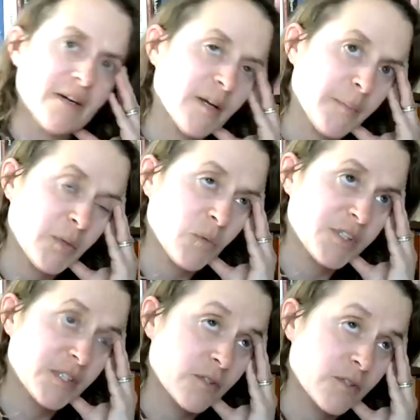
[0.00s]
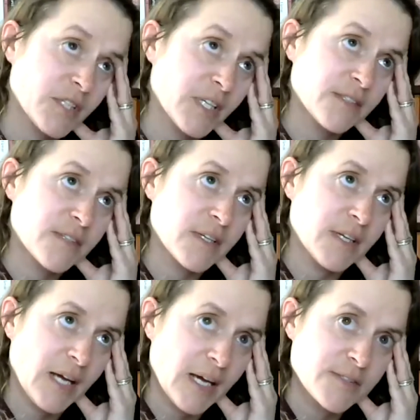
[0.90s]
I mean, what's interesting is that it
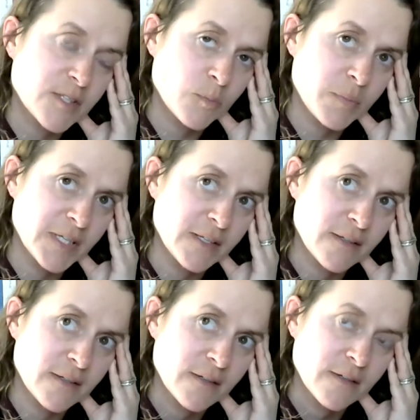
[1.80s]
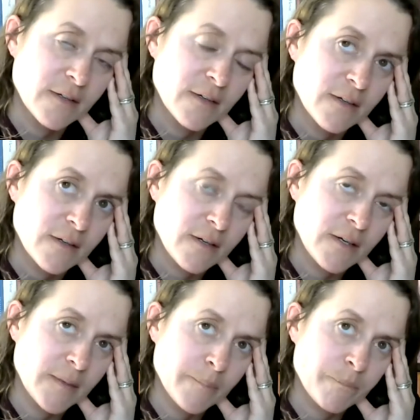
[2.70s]
hasn't been
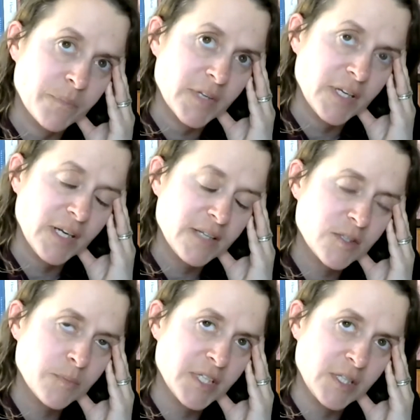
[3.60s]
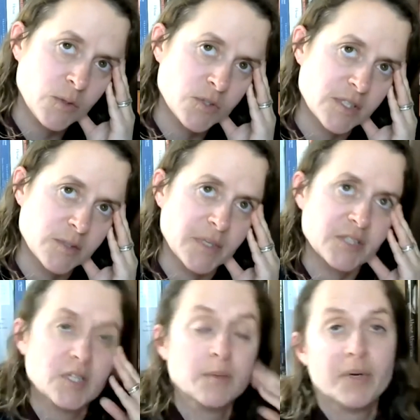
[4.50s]
used as much,
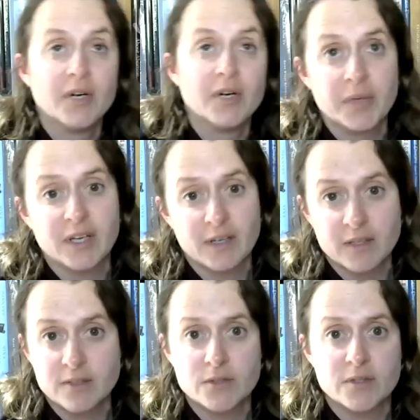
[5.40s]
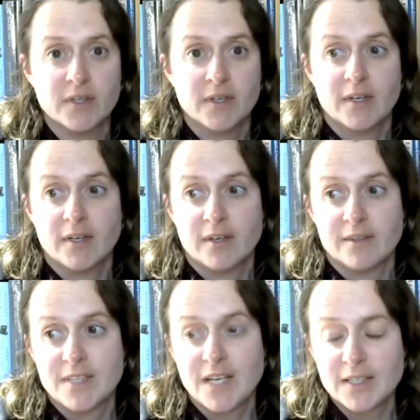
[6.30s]
in part because
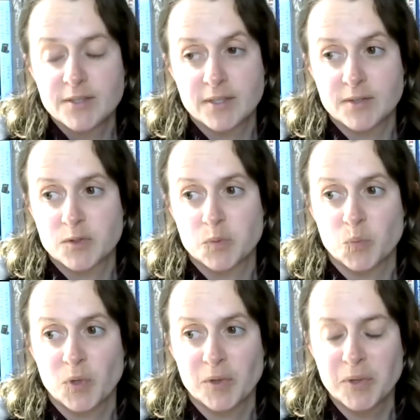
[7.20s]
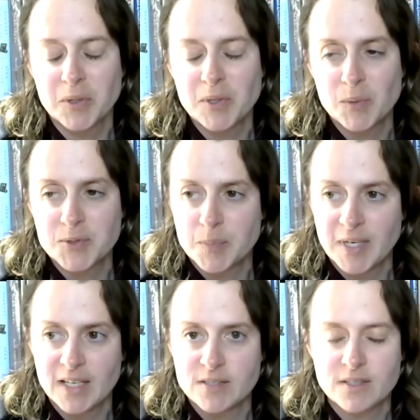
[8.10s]
Texas, where the law was
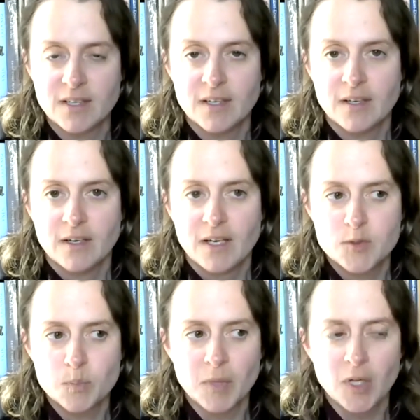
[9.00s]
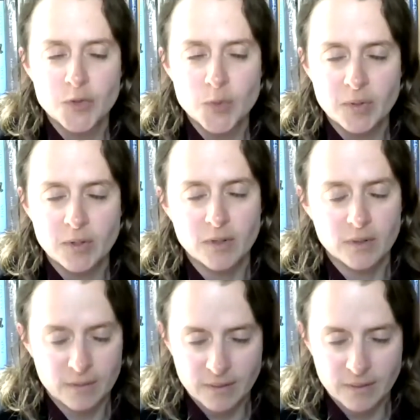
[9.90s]
passed, has multiple